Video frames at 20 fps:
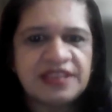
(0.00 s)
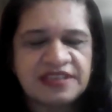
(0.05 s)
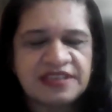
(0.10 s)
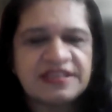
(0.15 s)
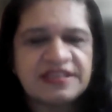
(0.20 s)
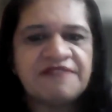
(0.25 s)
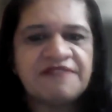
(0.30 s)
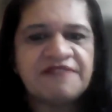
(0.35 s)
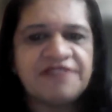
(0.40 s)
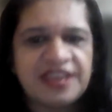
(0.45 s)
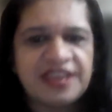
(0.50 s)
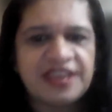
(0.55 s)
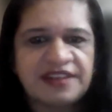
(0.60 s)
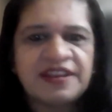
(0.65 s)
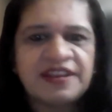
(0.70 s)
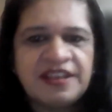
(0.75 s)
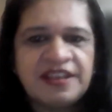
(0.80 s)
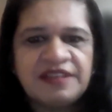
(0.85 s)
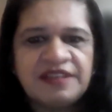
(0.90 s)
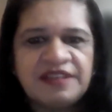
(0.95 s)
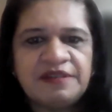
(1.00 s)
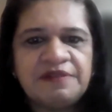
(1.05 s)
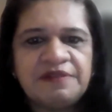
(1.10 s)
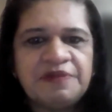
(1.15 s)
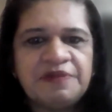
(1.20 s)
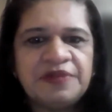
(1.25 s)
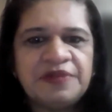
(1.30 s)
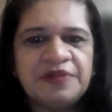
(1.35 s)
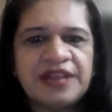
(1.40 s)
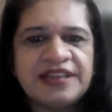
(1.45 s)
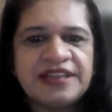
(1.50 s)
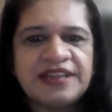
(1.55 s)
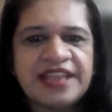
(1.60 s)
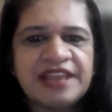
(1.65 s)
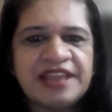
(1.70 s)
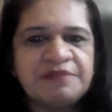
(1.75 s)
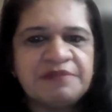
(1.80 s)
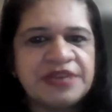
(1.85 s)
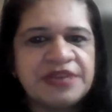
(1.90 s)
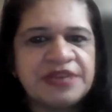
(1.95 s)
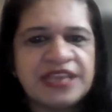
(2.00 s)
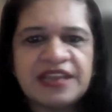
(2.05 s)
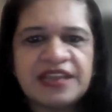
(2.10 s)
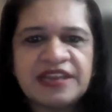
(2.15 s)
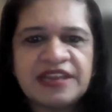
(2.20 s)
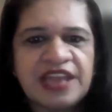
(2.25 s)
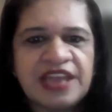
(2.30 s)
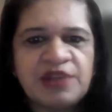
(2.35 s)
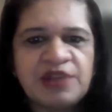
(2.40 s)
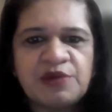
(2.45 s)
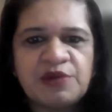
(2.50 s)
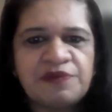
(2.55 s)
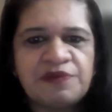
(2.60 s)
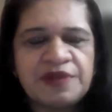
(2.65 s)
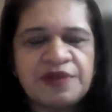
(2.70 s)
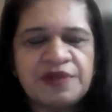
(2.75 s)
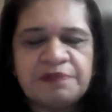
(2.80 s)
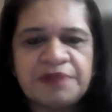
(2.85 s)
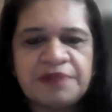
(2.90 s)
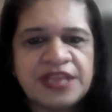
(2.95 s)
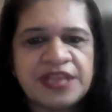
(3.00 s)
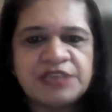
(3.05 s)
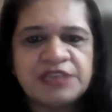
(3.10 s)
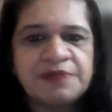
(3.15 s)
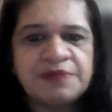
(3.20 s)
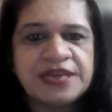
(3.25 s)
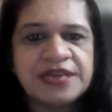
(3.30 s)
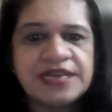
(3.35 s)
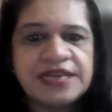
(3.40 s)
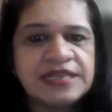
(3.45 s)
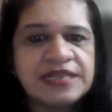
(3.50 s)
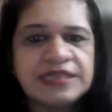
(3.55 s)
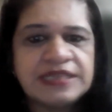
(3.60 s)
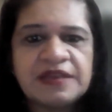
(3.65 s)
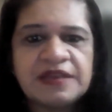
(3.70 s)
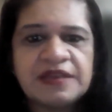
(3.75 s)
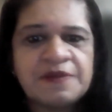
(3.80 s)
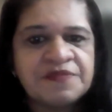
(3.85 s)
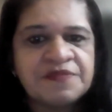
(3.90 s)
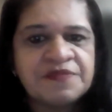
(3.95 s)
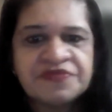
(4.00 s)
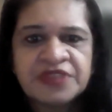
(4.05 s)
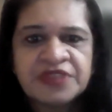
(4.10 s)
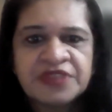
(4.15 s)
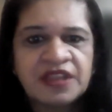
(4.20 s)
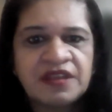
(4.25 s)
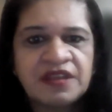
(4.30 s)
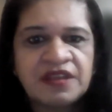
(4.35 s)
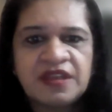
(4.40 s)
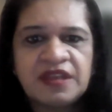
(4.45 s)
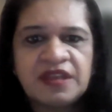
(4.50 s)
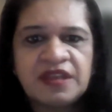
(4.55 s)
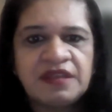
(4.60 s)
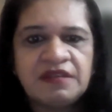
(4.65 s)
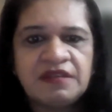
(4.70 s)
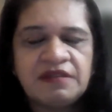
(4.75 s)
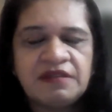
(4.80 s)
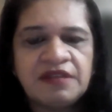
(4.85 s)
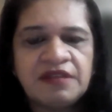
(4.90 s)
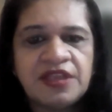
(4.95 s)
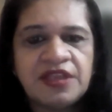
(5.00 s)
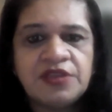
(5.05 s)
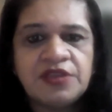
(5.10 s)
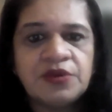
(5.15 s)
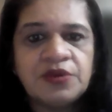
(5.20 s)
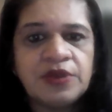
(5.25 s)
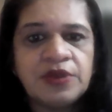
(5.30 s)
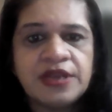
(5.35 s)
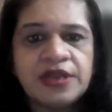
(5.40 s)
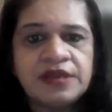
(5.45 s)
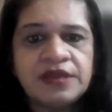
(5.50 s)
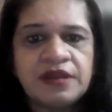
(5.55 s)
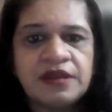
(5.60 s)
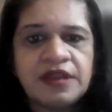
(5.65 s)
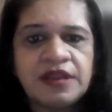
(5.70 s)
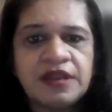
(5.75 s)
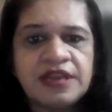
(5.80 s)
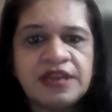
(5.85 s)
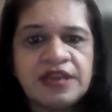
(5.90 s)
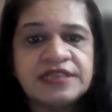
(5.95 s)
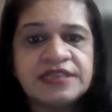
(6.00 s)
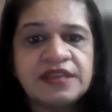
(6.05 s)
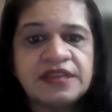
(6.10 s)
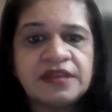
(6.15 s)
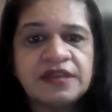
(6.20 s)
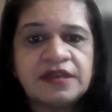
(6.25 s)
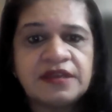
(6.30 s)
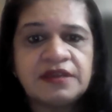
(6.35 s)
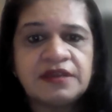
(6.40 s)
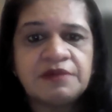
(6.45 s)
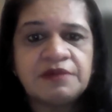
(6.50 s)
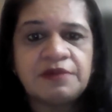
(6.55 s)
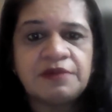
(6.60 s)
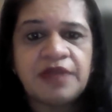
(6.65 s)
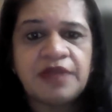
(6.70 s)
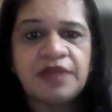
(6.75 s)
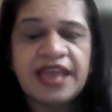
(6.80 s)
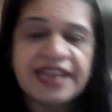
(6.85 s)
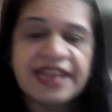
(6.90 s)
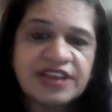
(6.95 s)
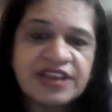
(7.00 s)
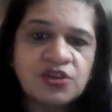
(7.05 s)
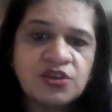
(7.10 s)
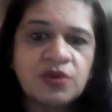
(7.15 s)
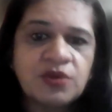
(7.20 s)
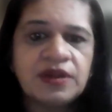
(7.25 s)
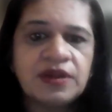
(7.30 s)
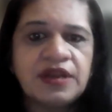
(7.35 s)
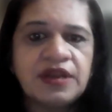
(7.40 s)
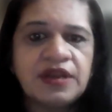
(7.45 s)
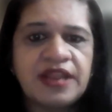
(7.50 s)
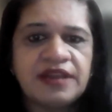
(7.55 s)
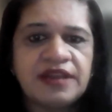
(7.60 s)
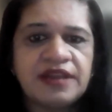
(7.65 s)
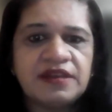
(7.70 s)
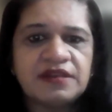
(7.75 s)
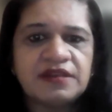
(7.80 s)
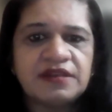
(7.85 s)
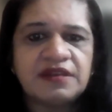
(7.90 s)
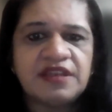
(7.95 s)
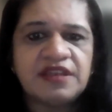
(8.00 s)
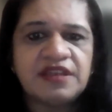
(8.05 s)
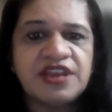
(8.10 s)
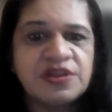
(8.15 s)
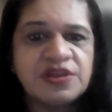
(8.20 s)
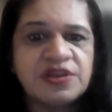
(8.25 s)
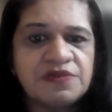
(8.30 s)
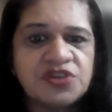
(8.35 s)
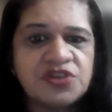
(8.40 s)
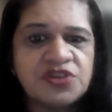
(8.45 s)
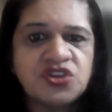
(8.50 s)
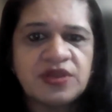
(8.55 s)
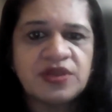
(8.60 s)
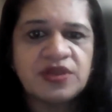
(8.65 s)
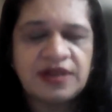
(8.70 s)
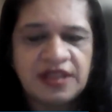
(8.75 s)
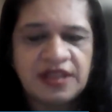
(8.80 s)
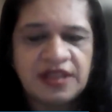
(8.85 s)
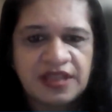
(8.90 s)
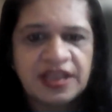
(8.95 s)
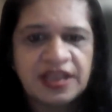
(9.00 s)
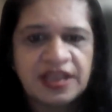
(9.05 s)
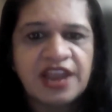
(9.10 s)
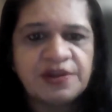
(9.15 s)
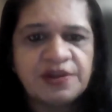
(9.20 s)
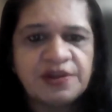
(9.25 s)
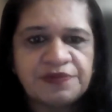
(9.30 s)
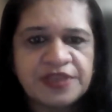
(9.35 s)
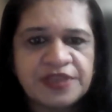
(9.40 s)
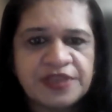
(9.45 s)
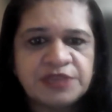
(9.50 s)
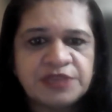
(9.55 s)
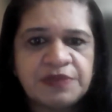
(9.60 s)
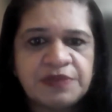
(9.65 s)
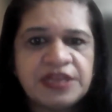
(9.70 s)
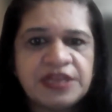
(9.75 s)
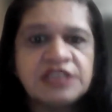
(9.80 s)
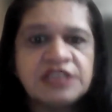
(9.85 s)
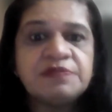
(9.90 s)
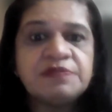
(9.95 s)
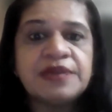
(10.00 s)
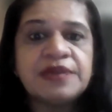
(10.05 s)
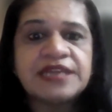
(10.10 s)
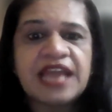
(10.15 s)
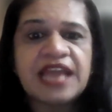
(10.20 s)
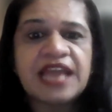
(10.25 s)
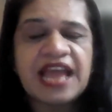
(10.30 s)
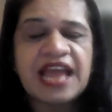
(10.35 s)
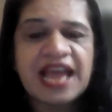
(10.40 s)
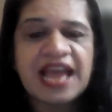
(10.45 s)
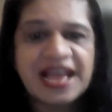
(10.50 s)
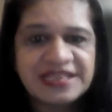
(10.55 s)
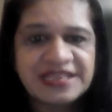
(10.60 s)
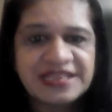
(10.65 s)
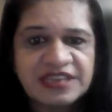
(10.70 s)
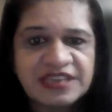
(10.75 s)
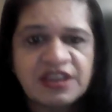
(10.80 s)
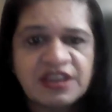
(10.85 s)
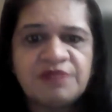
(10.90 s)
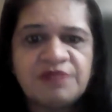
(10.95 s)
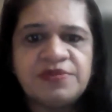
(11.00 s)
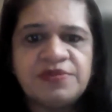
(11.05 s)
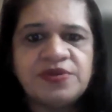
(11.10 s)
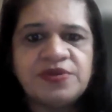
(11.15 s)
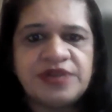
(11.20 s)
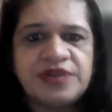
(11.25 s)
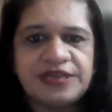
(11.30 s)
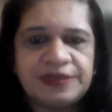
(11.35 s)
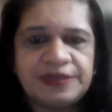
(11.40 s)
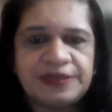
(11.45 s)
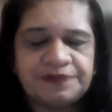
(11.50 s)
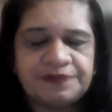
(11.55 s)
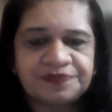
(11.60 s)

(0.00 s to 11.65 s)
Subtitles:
somewhere that they can be taken care of and placed. But it is it is a anecdotal and individual kind of experience. But as a community,